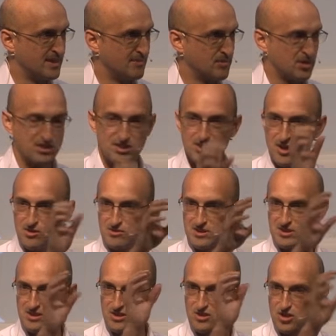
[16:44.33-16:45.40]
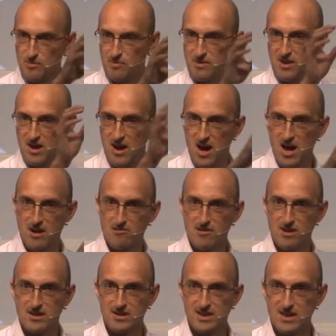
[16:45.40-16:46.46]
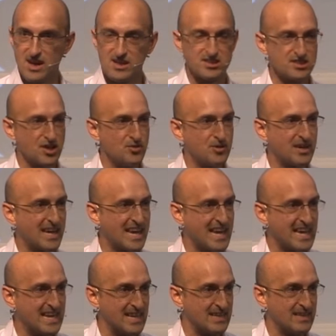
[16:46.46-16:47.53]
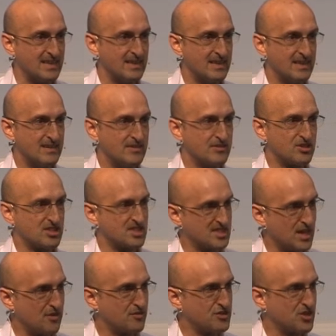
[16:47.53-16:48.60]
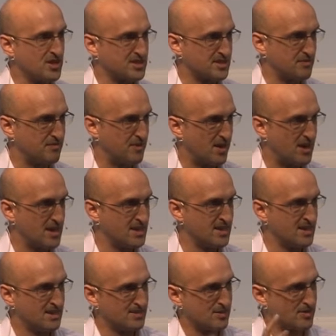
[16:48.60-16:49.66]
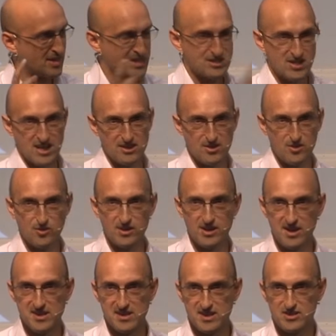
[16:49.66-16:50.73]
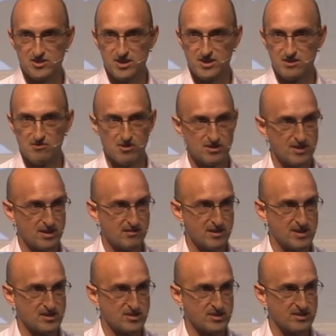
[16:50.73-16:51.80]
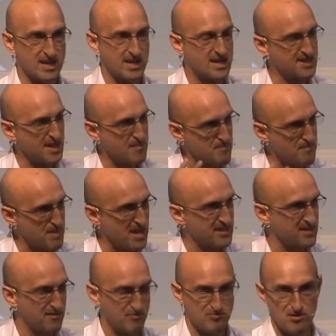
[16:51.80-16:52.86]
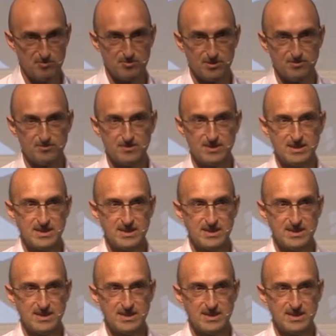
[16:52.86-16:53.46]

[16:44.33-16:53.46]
Because those at the top of the hierarchy are so keen to self-justify that they take the organization in the wrong direction. It is a massive problem.